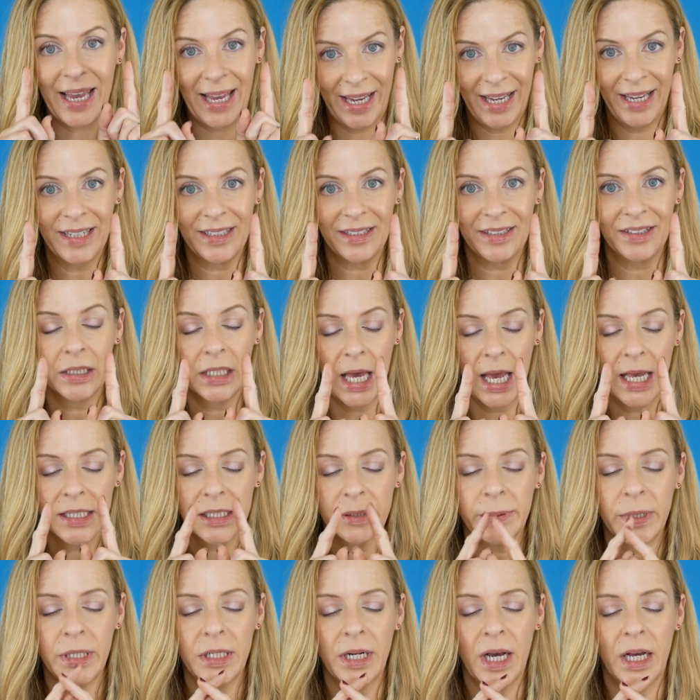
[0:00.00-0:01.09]
And
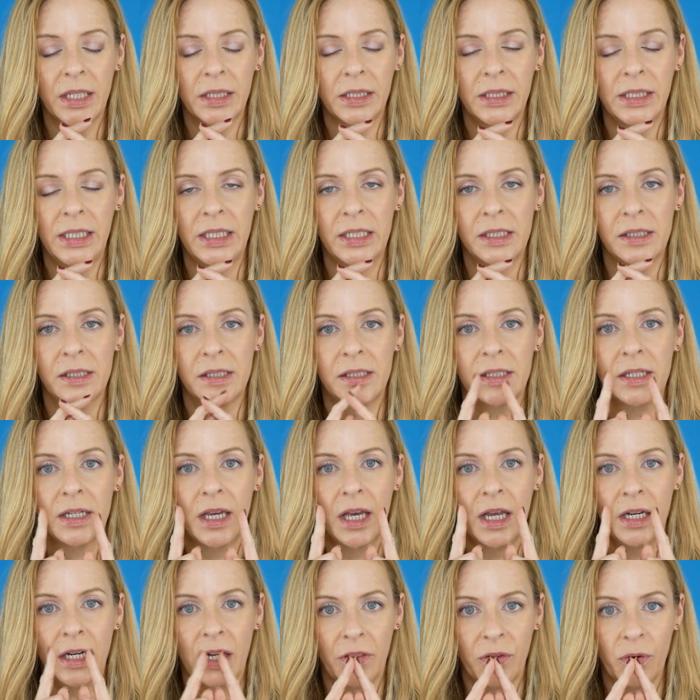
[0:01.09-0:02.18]
last but not least,
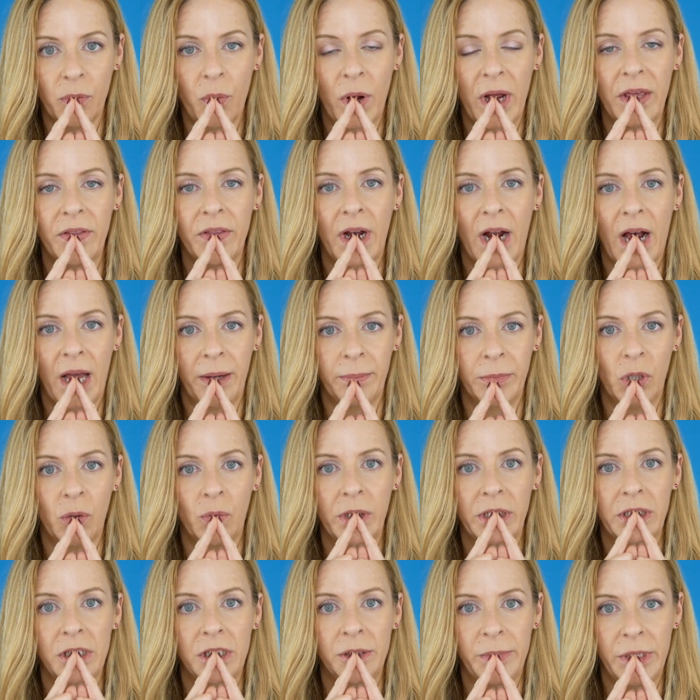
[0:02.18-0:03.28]
another way that I'm
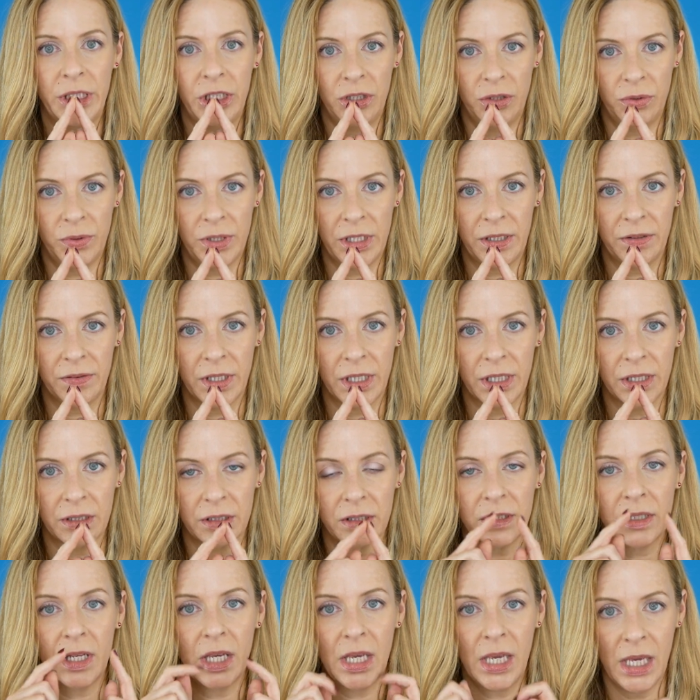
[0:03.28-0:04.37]
going to be using
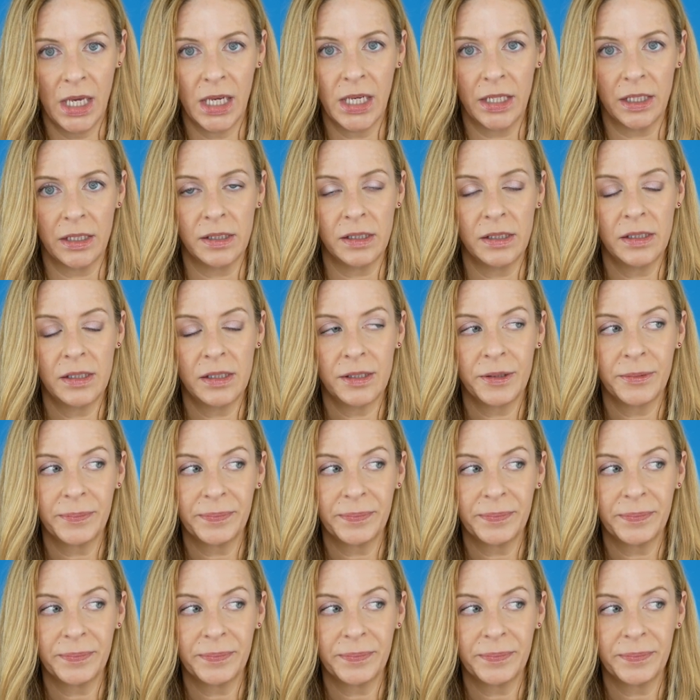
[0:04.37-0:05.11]
this is